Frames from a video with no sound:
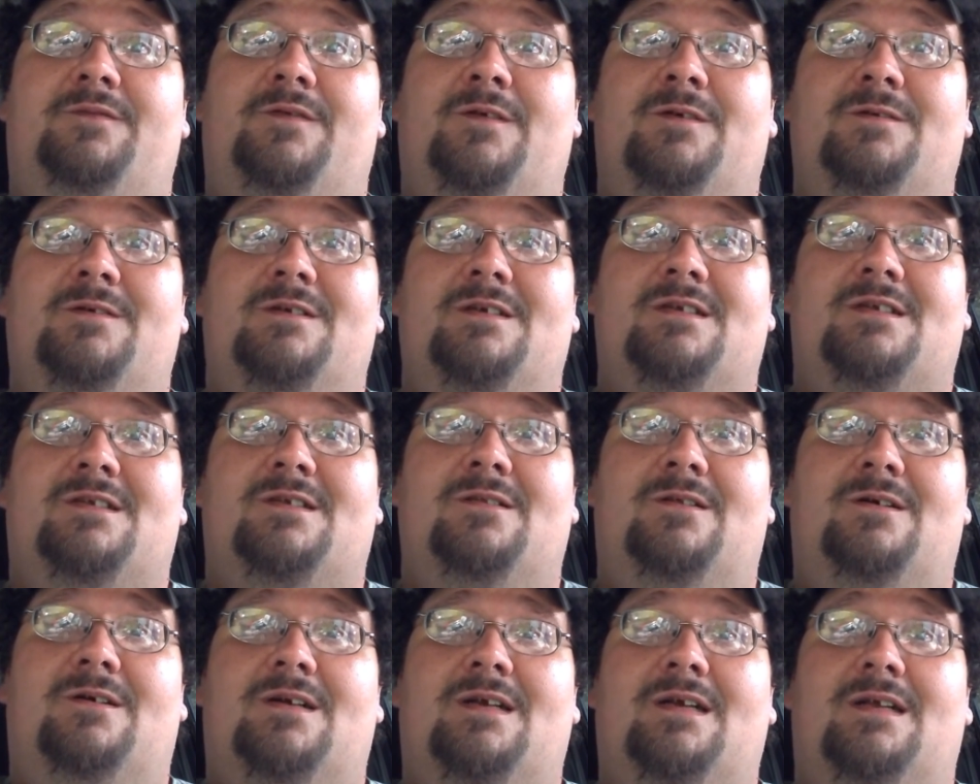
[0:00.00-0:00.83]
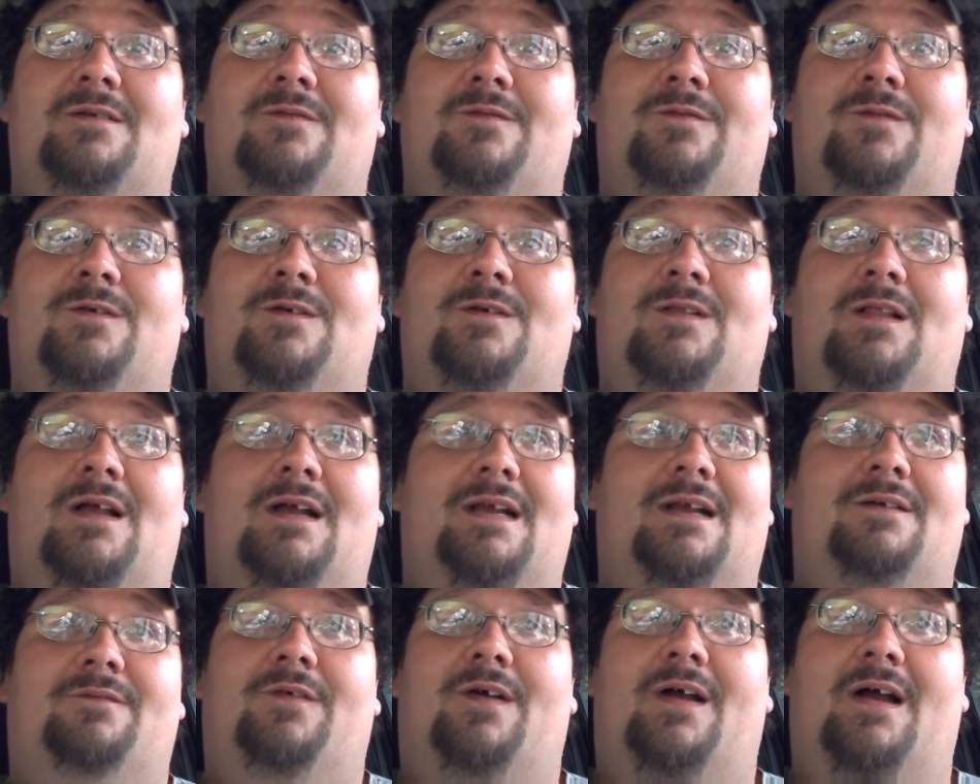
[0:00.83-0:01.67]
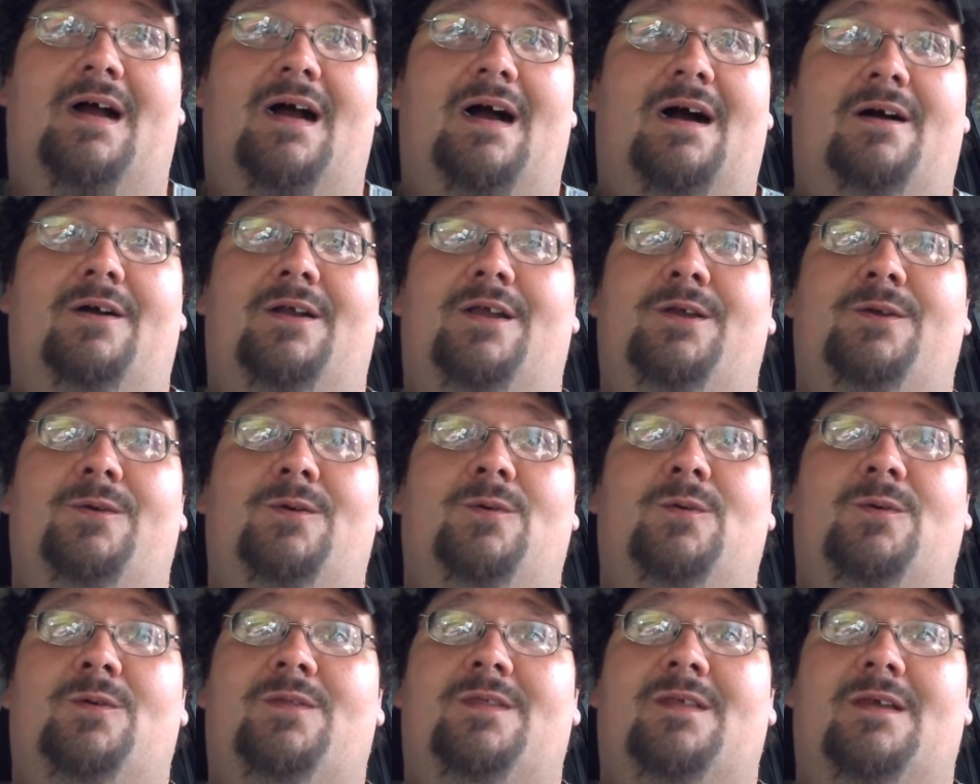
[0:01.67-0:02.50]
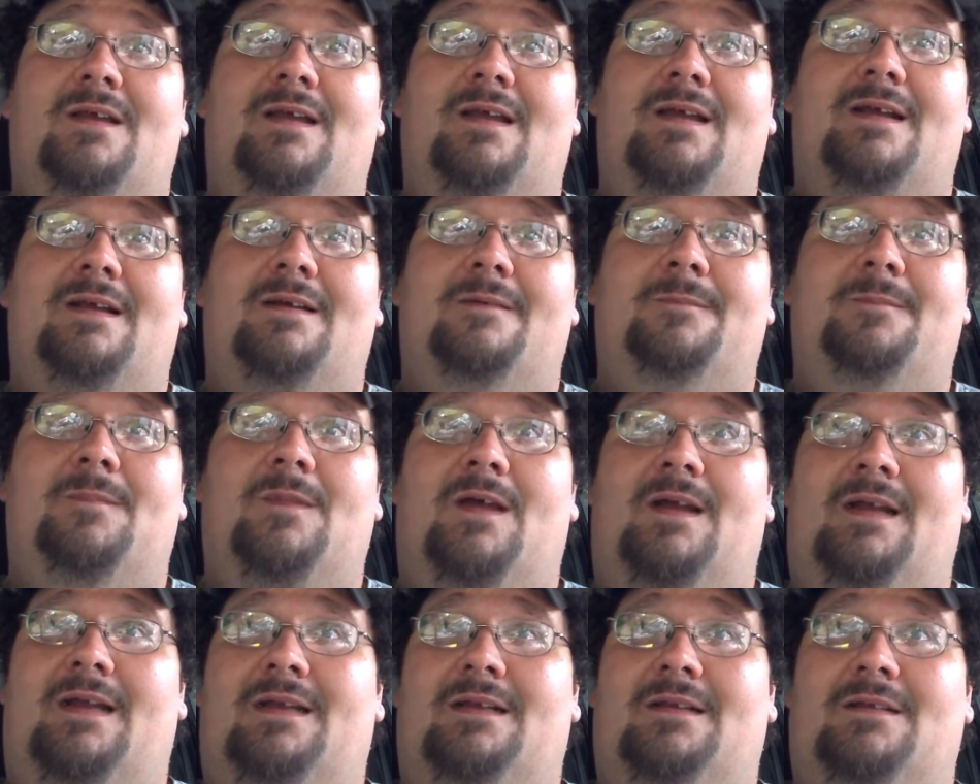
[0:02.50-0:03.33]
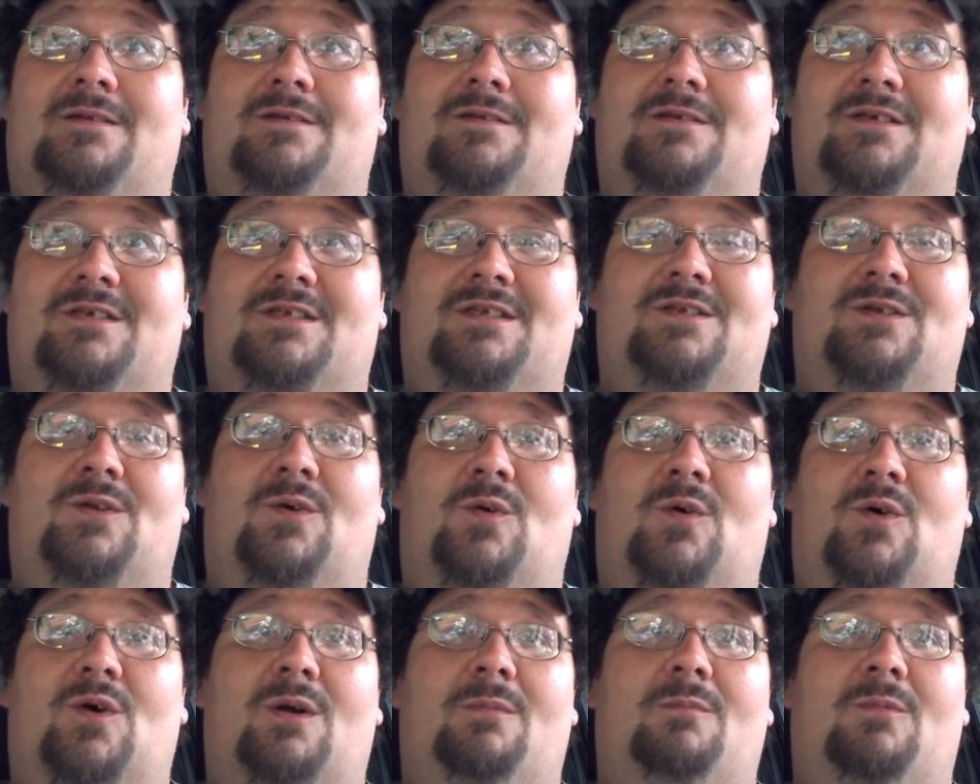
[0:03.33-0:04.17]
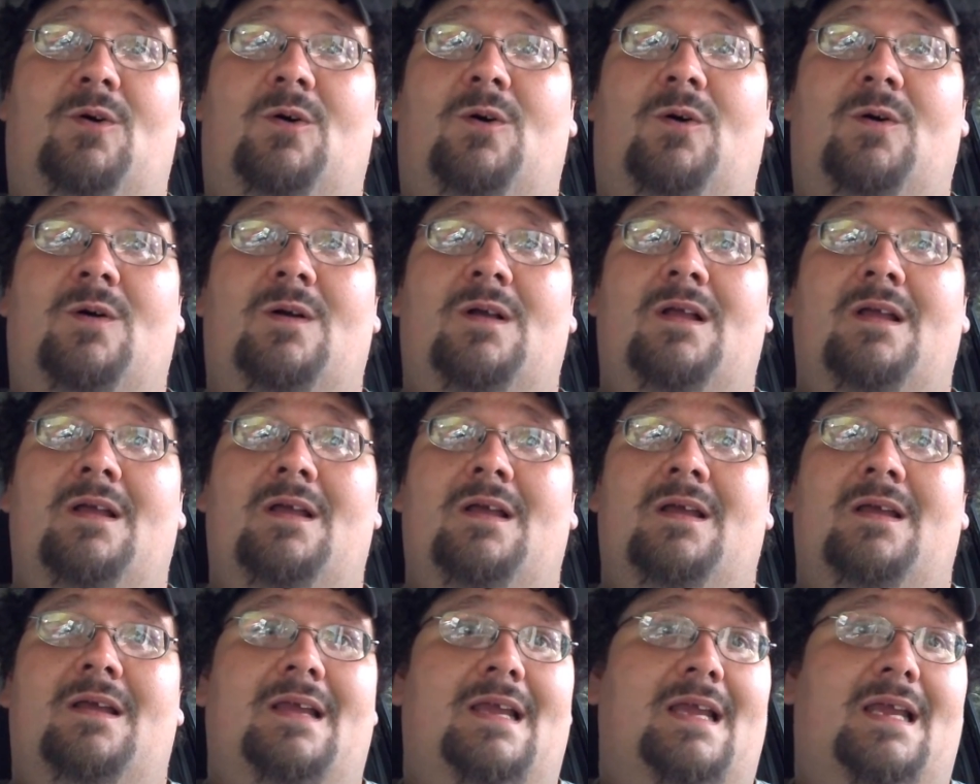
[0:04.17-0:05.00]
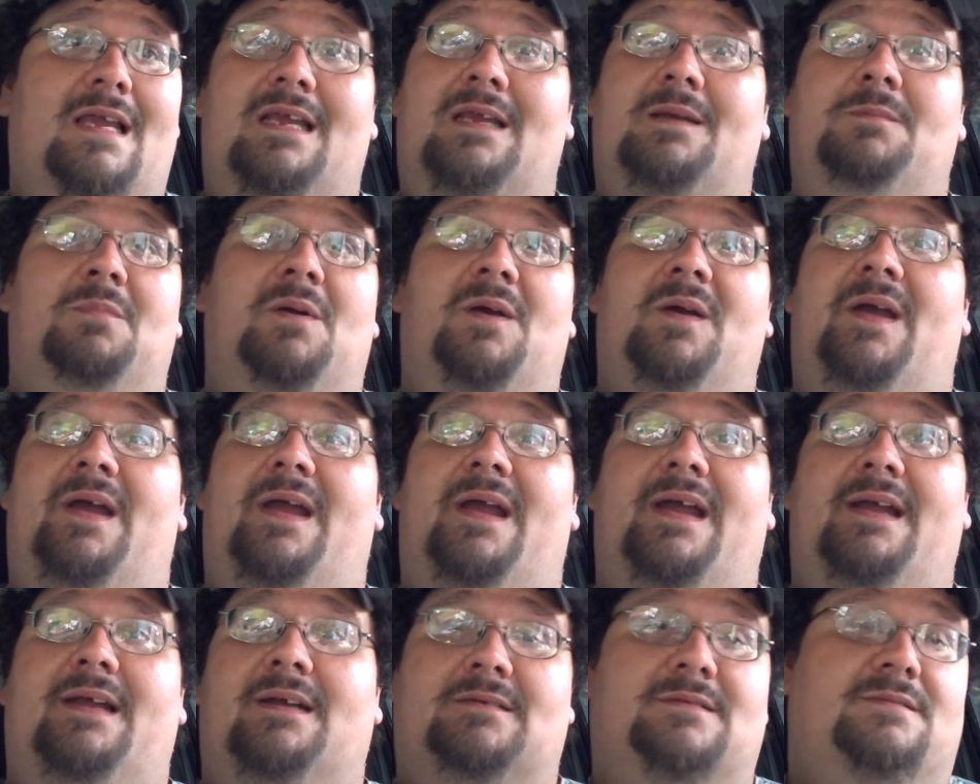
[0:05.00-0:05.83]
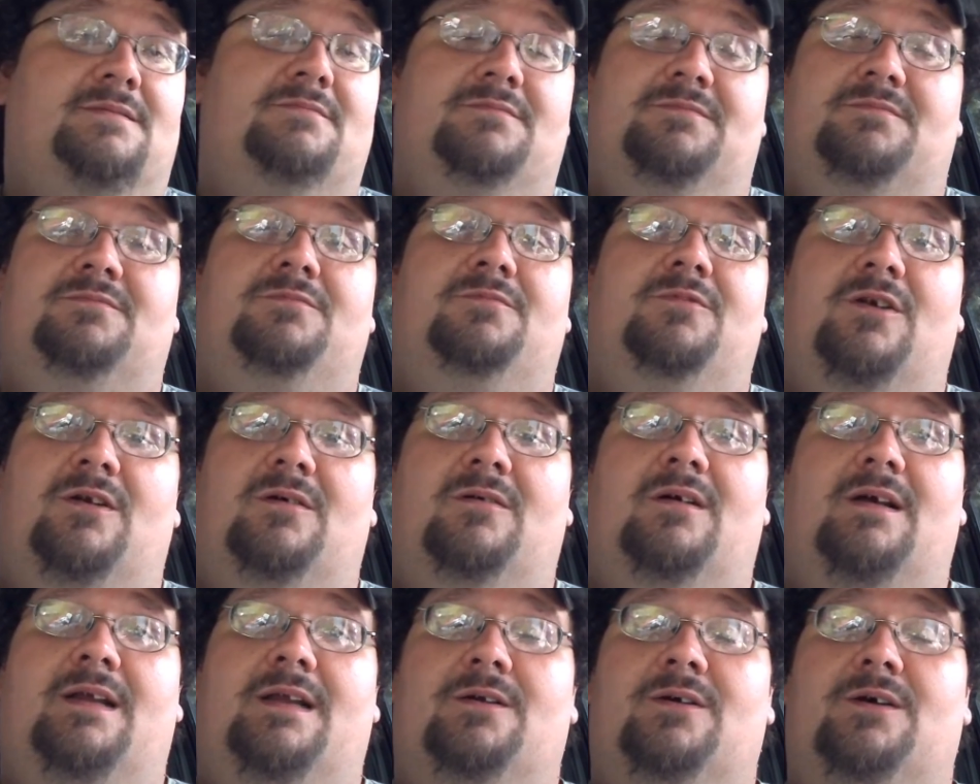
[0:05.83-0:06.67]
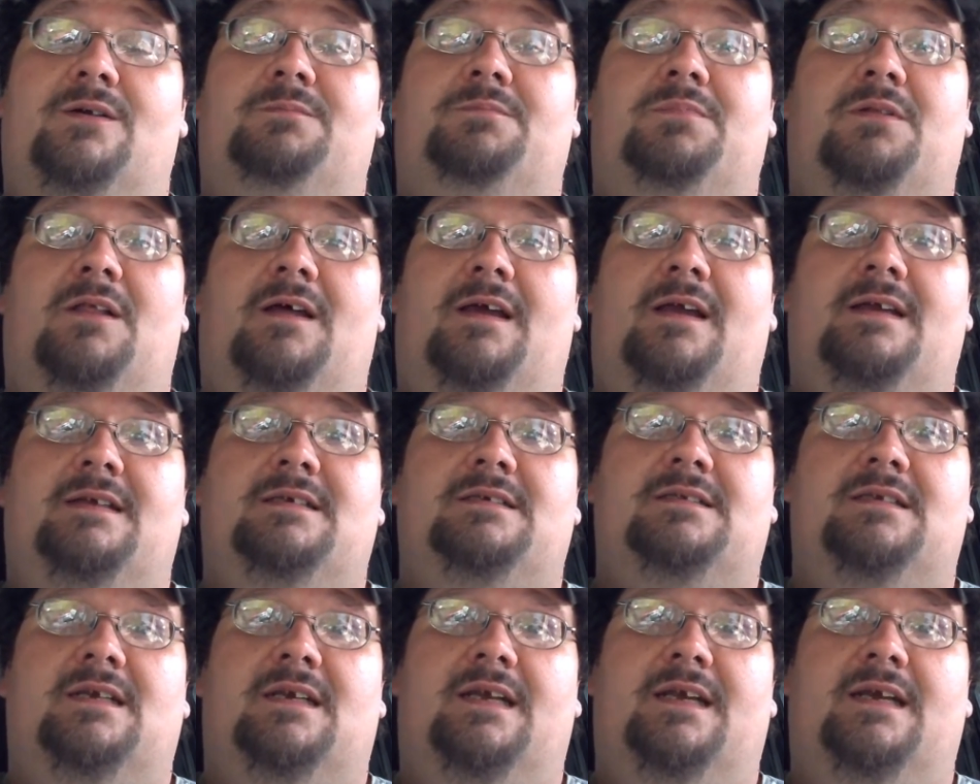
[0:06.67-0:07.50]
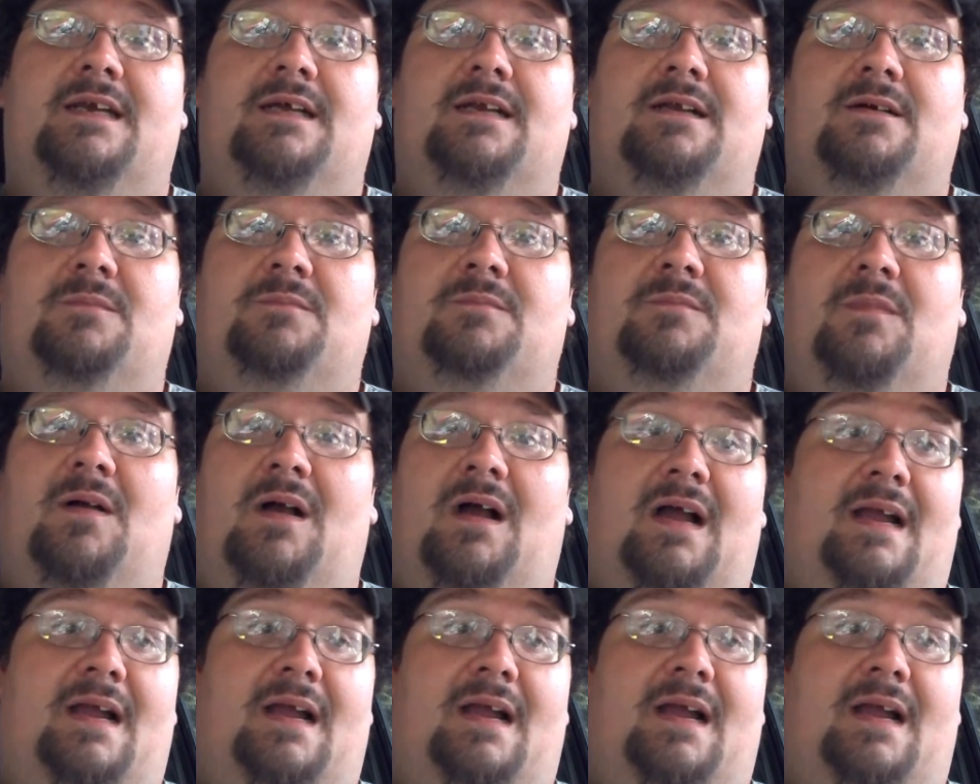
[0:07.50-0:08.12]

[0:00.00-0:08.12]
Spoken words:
If you're just looking for like a value thing, like just normal, eBay is a really good place to get them.